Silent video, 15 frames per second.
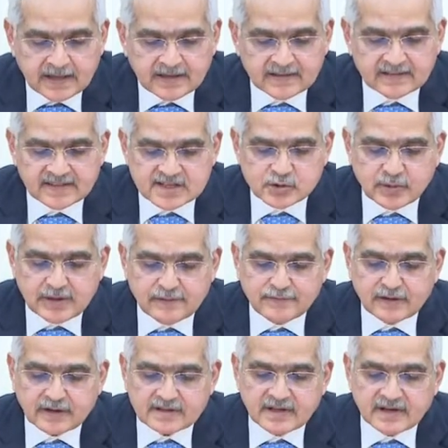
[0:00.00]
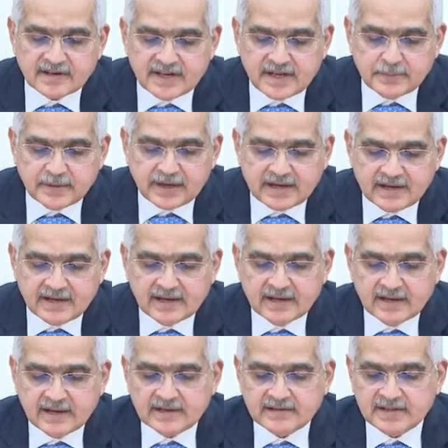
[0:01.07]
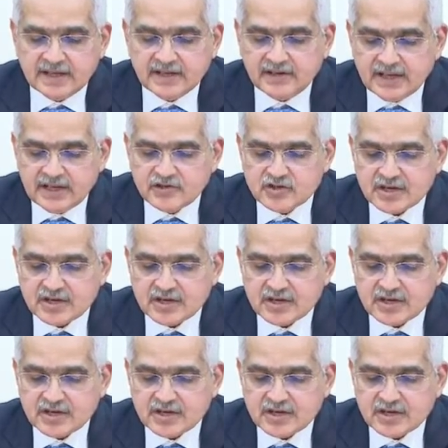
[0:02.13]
This will further deepen the reach